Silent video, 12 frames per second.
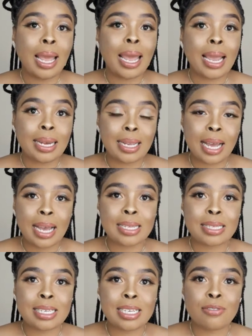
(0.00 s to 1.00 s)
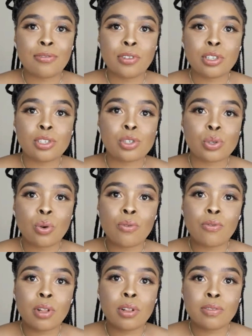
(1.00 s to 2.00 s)
And guys, it feels so
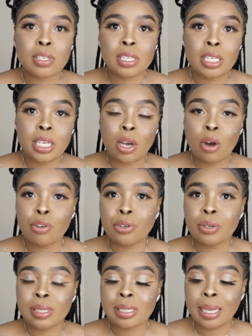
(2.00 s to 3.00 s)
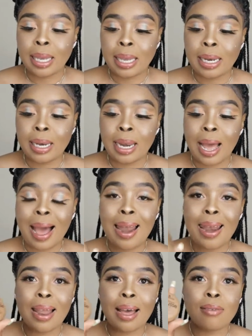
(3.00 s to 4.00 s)
velvety on your skin. I
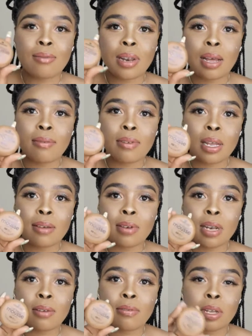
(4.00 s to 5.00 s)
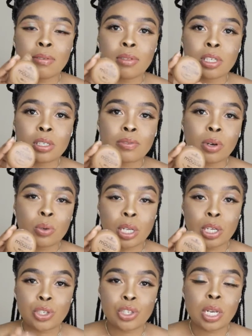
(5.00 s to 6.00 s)
love, love, love, love, love this
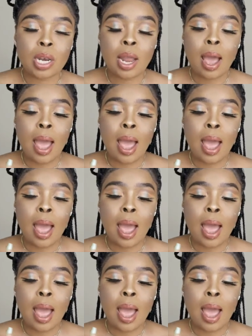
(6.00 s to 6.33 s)
foundation.